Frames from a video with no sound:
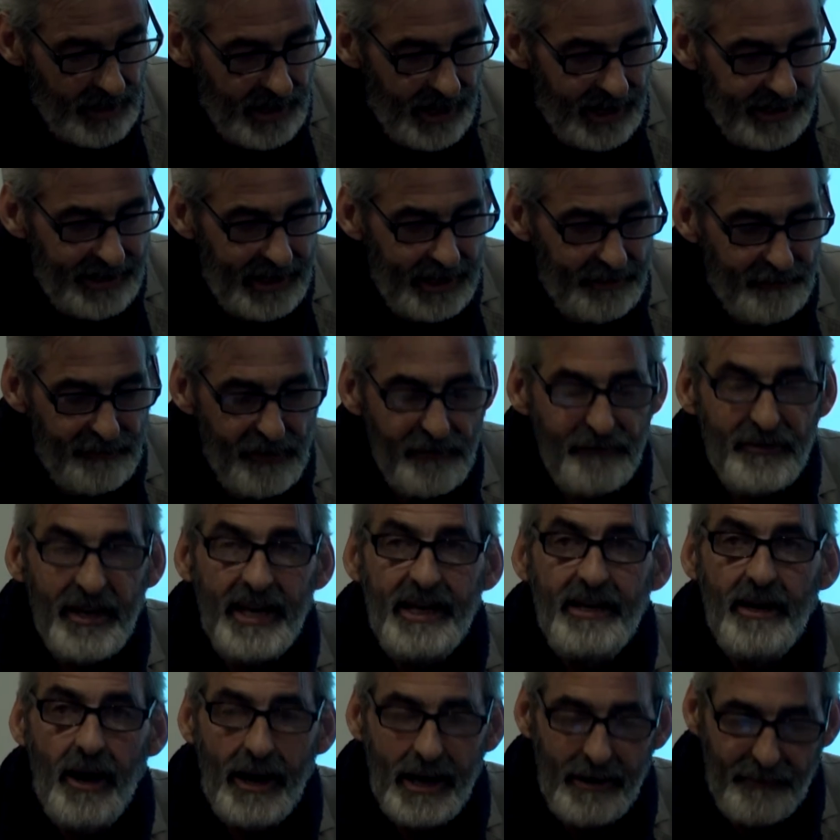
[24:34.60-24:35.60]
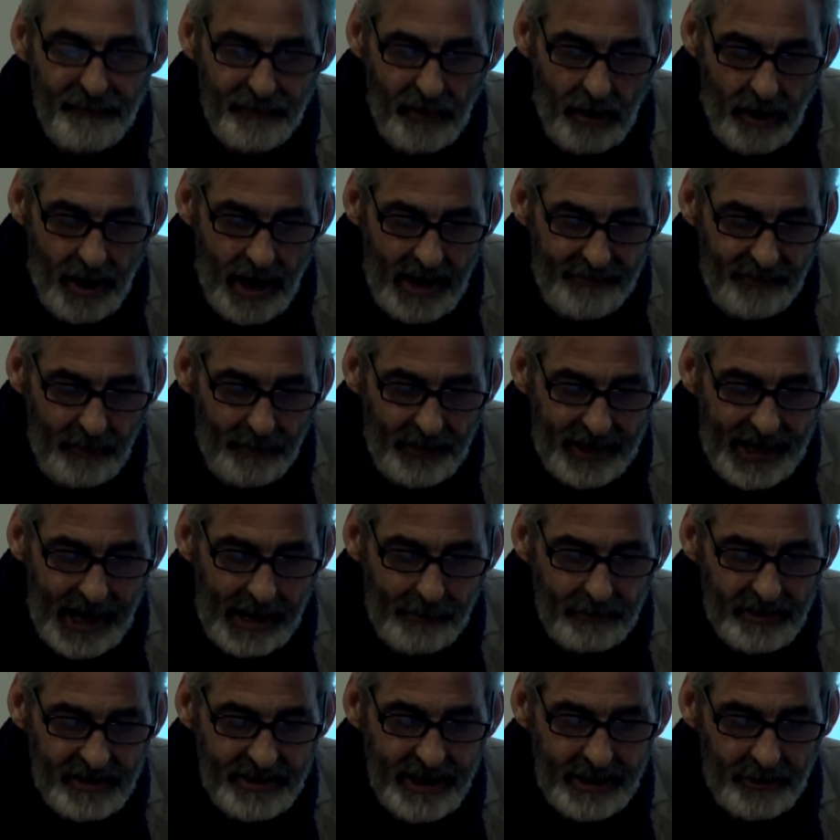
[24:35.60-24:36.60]
And then in 1595 he
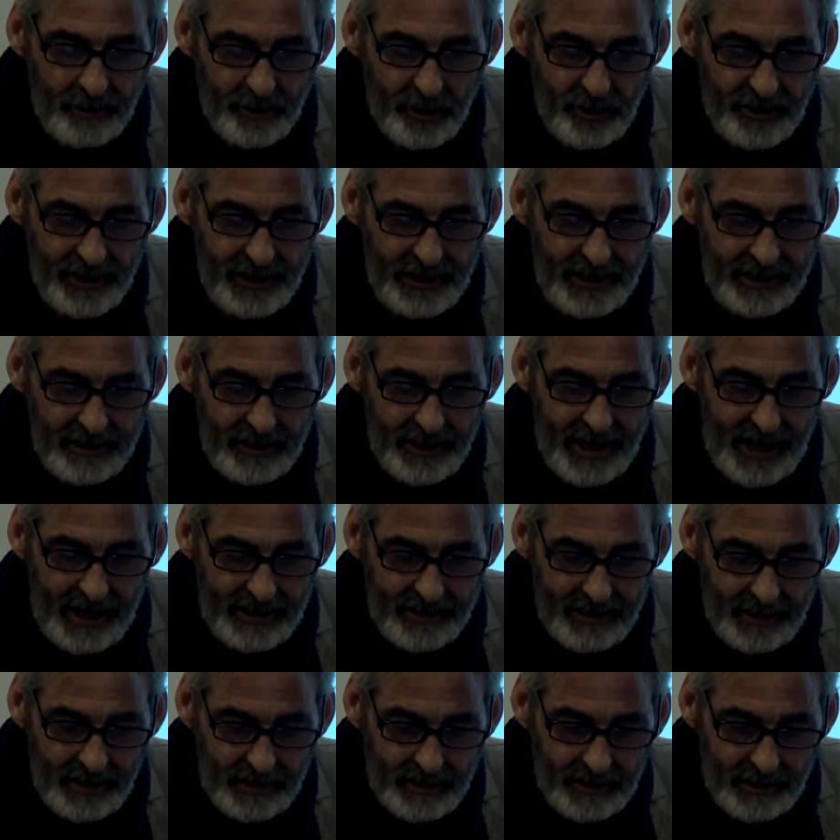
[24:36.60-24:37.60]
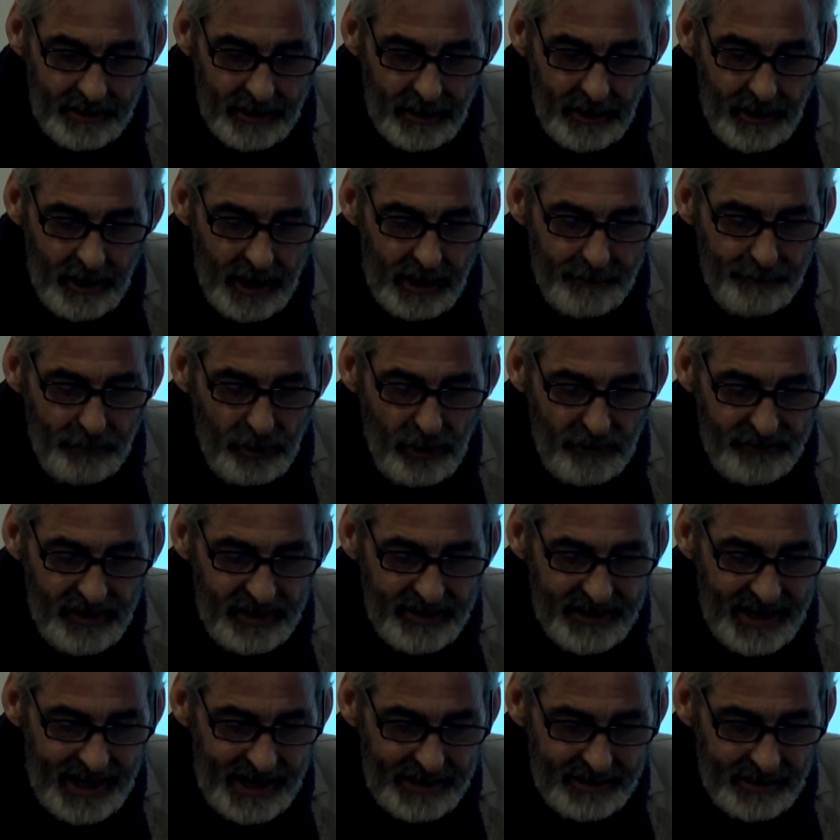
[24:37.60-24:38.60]
became secretary to Essex and moved
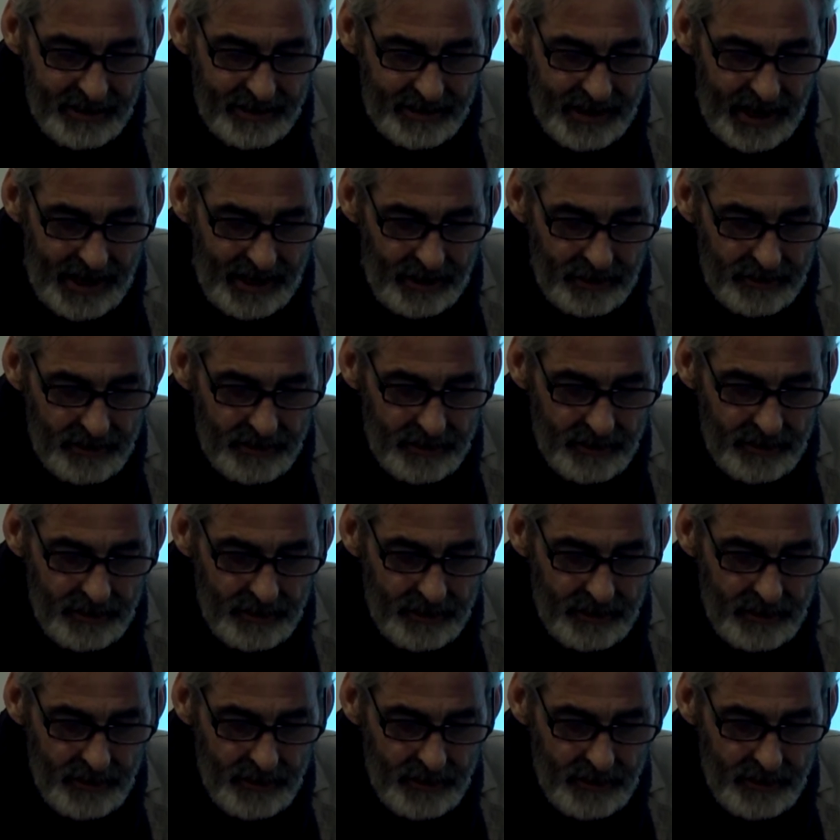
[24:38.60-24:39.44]
into Essex House.